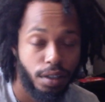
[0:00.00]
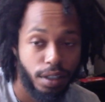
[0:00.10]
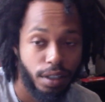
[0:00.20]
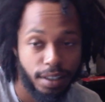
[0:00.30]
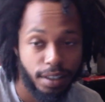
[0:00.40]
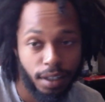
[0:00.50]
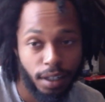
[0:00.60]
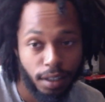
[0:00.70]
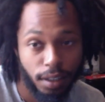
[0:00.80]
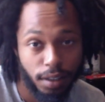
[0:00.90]
It's
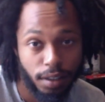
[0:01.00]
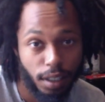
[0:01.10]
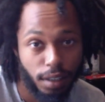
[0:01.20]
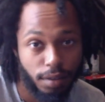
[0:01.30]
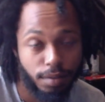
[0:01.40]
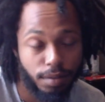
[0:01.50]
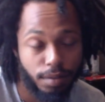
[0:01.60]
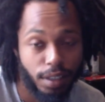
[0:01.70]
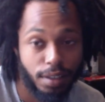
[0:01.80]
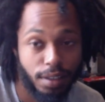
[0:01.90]
gonna
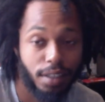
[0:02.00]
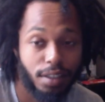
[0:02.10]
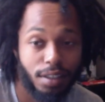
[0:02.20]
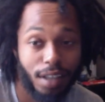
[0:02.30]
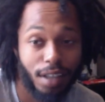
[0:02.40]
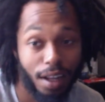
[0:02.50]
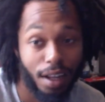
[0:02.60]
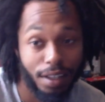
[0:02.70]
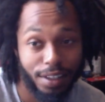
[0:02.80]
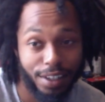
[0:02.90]
it's it's not
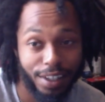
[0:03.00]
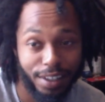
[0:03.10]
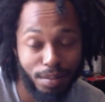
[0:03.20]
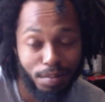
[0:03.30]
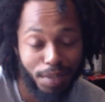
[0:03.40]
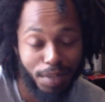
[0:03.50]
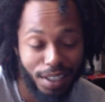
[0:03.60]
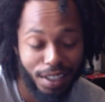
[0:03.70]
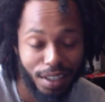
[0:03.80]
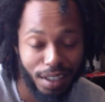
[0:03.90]
gonna be a
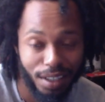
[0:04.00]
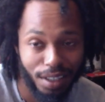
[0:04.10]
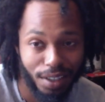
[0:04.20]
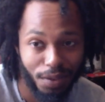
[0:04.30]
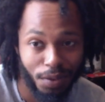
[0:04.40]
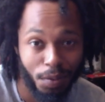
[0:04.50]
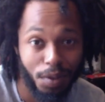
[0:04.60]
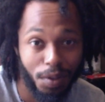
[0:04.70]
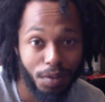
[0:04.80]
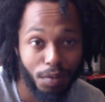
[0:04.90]
good thing.
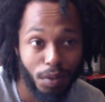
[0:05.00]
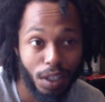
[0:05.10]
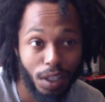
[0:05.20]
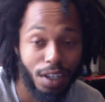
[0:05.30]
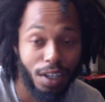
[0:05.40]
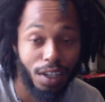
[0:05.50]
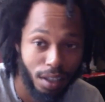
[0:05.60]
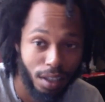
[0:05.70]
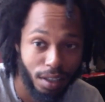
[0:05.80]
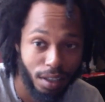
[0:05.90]
The good
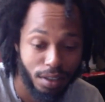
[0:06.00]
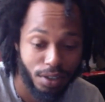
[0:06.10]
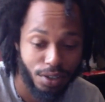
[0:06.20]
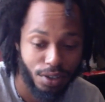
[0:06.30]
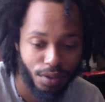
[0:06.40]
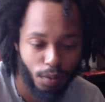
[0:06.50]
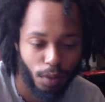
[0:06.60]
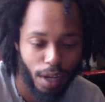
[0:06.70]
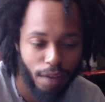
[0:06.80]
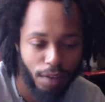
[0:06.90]
thing is we
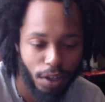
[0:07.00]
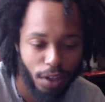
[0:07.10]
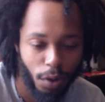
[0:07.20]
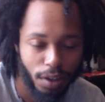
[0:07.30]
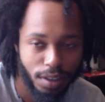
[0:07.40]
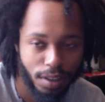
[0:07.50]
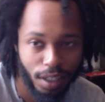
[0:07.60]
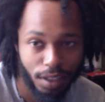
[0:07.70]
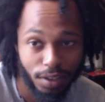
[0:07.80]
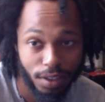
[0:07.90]
have the awareness and the
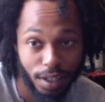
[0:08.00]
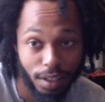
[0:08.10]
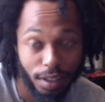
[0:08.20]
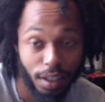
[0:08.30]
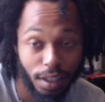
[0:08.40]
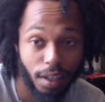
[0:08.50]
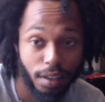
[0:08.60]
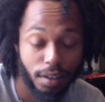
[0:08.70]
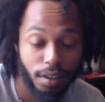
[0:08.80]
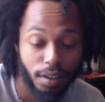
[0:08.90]
understanding that
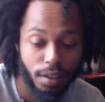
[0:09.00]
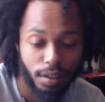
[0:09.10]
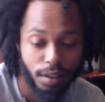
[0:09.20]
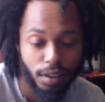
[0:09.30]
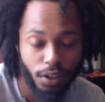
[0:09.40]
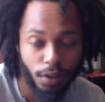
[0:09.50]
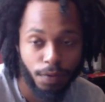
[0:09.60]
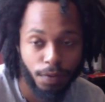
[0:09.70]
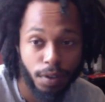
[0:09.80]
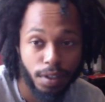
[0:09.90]
your focus